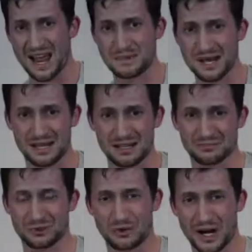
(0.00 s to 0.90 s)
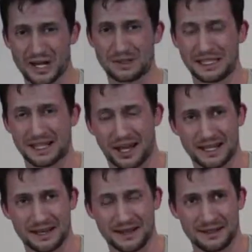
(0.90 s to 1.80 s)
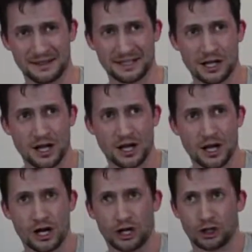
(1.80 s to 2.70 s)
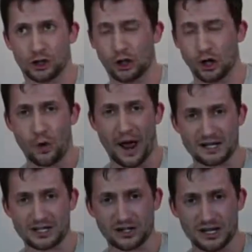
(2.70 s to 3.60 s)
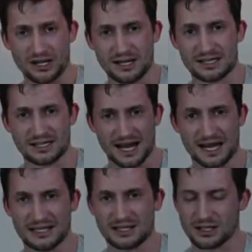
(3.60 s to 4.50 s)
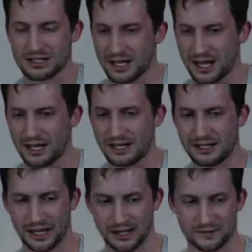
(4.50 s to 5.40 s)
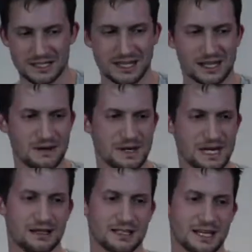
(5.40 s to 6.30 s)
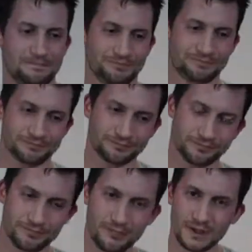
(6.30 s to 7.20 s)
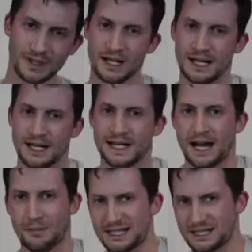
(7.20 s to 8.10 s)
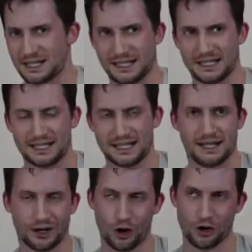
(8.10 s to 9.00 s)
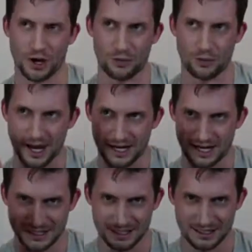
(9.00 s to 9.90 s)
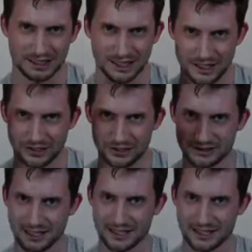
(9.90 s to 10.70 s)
incredibly like low energy today, just like physically, because I'm basically on my way into ketosis.